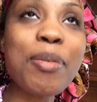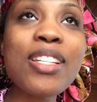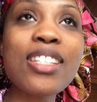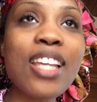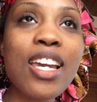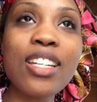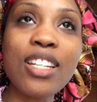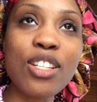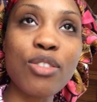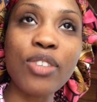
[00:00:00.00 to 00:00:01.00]
I've been
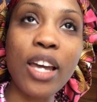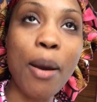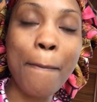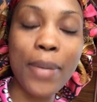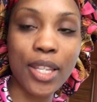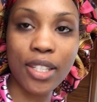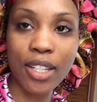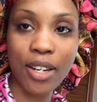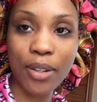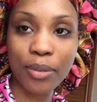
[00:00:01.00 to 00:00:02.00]
saying this for like a month
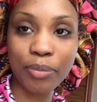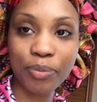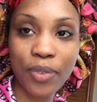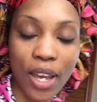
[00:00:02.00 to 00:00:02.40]
now.